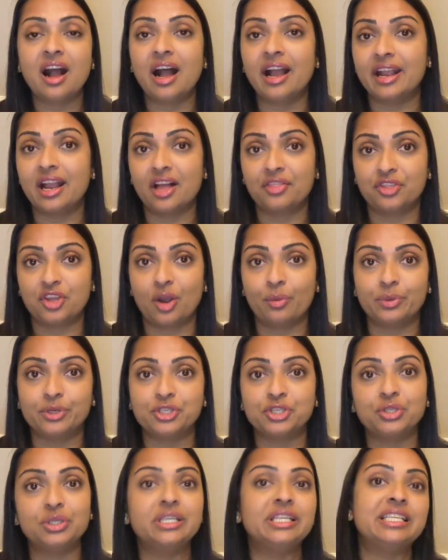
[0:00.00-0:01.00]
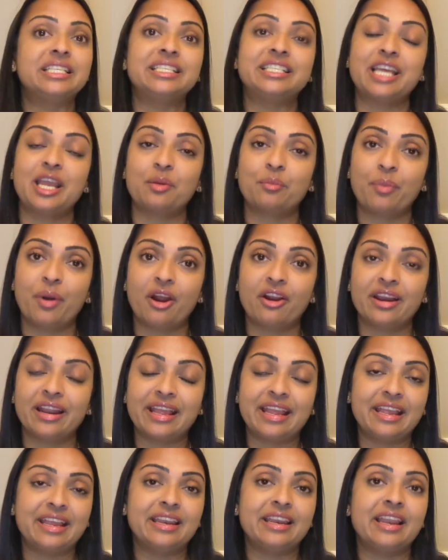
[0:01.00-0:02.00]
I got the opportunity to take
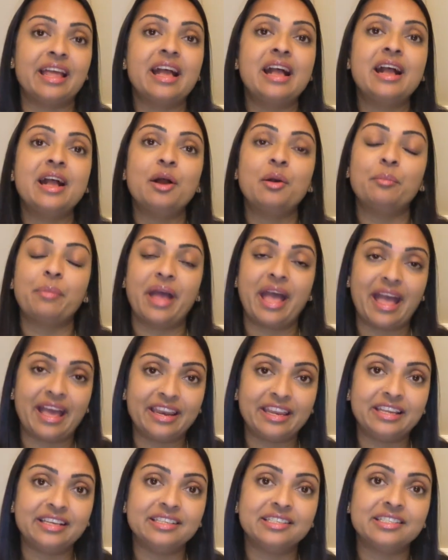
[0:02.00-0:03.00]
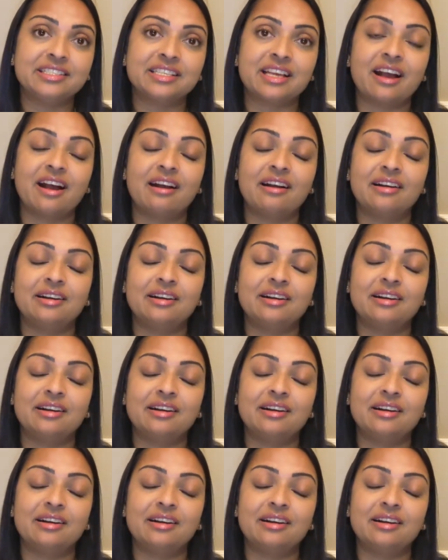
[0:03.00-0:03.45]
part in Patty's